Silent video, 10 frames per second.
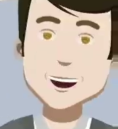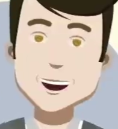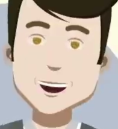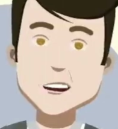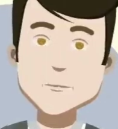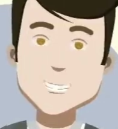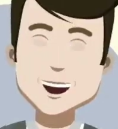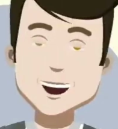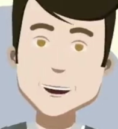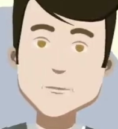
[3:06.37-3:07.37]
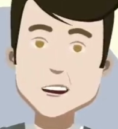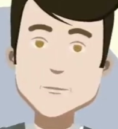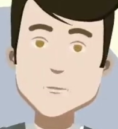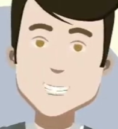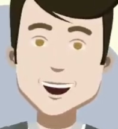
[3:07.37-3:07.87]
To the first group,
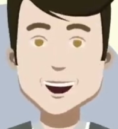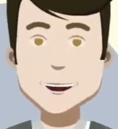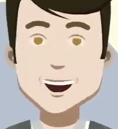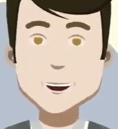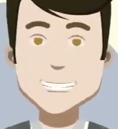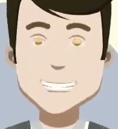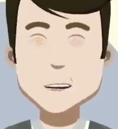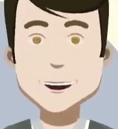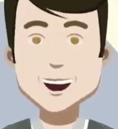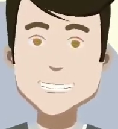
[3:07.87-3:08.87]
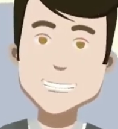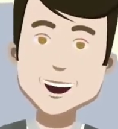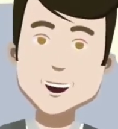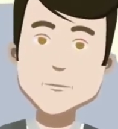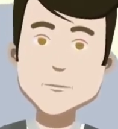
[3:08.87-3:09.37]
he gave apple
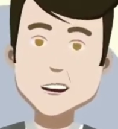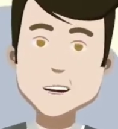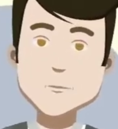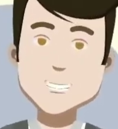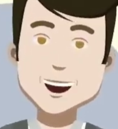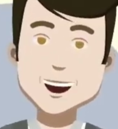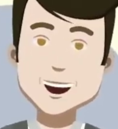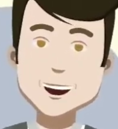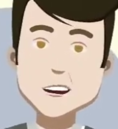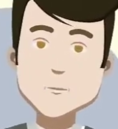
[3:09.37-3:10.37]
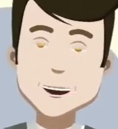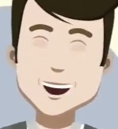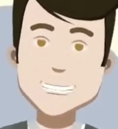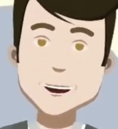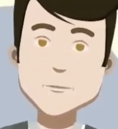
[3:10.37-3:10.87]
cider vinegar once a
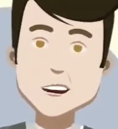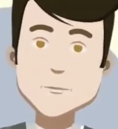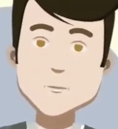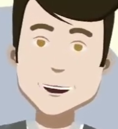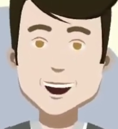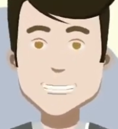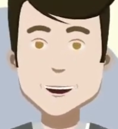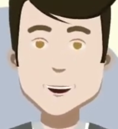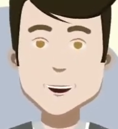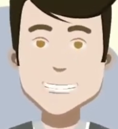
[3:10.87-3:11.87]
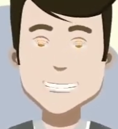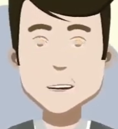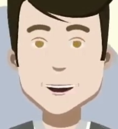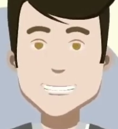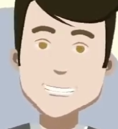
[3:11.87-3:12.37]
day. To the second
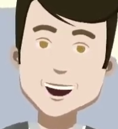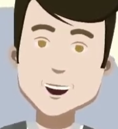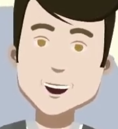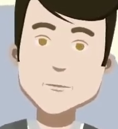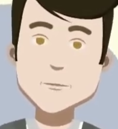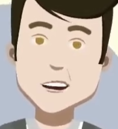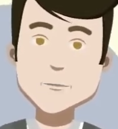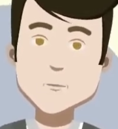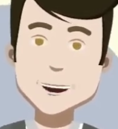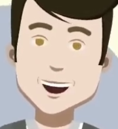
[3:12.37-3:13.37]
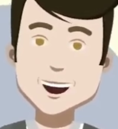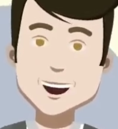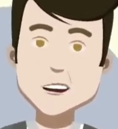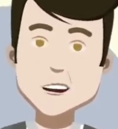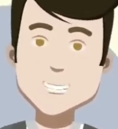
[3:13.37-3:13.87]
group, he gave elixir
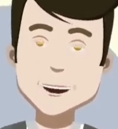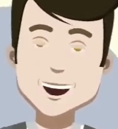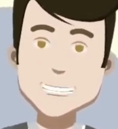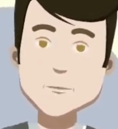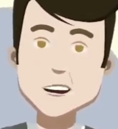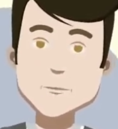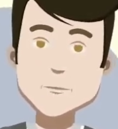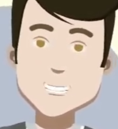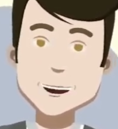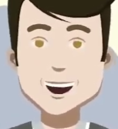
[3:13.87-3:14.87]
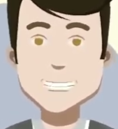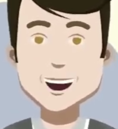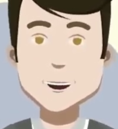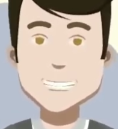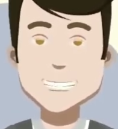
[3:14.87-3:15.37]
vitriol thrice a day.
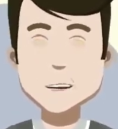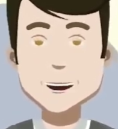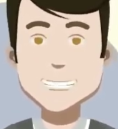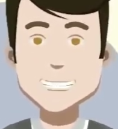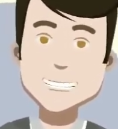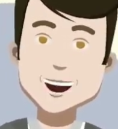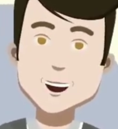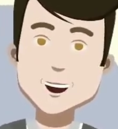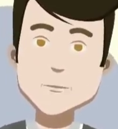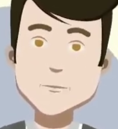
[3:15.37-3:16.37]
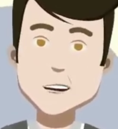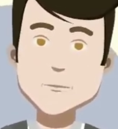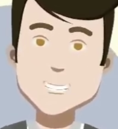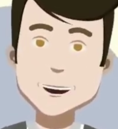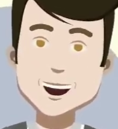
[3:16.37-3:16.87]
To the third group,
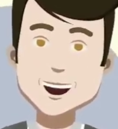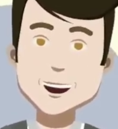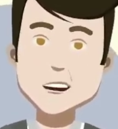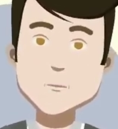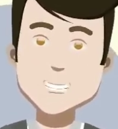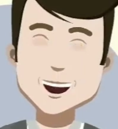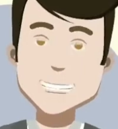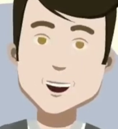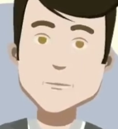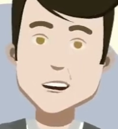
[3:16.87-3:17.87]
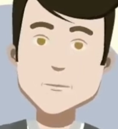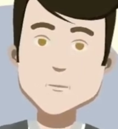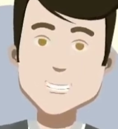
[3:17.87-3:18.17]
he gave seawater.